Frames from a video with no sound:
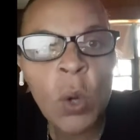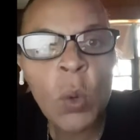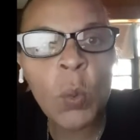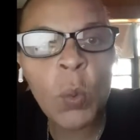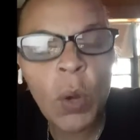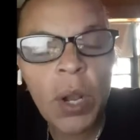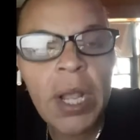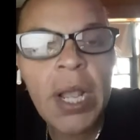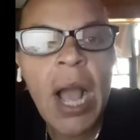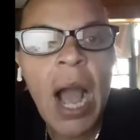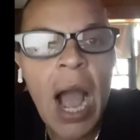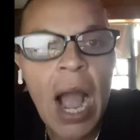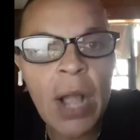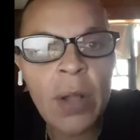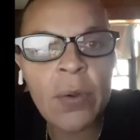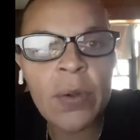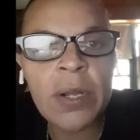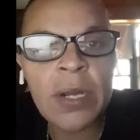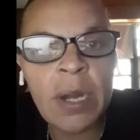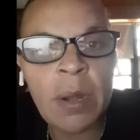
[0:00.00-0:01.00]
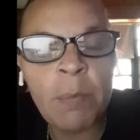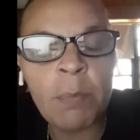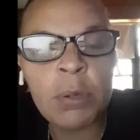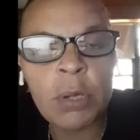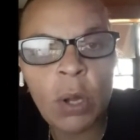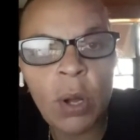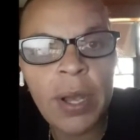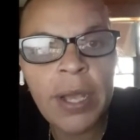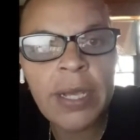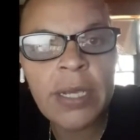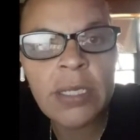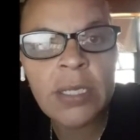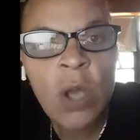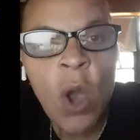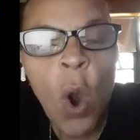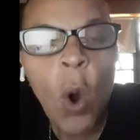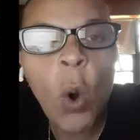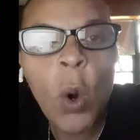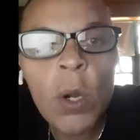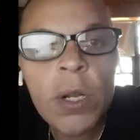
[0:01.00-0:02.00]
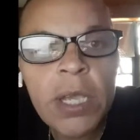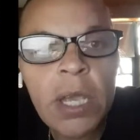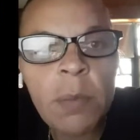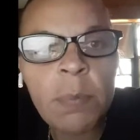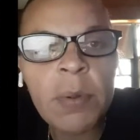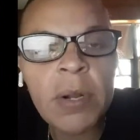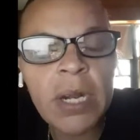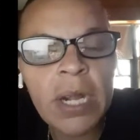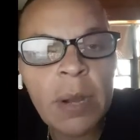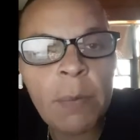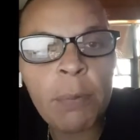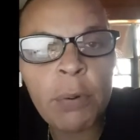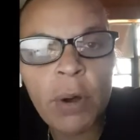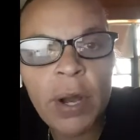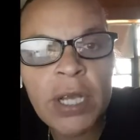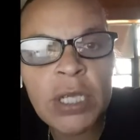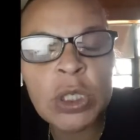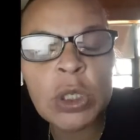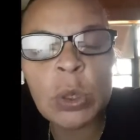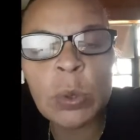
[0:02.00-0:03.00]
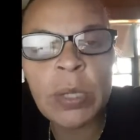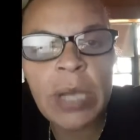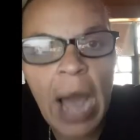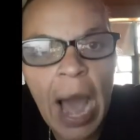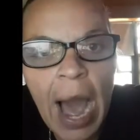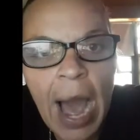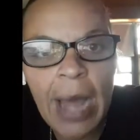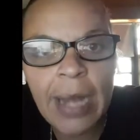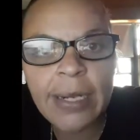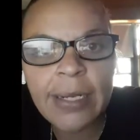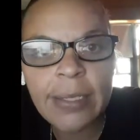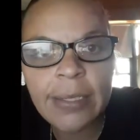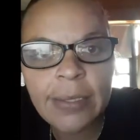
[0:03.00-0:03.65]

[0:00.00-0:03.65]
rehiring employees, or keeping the employees you got.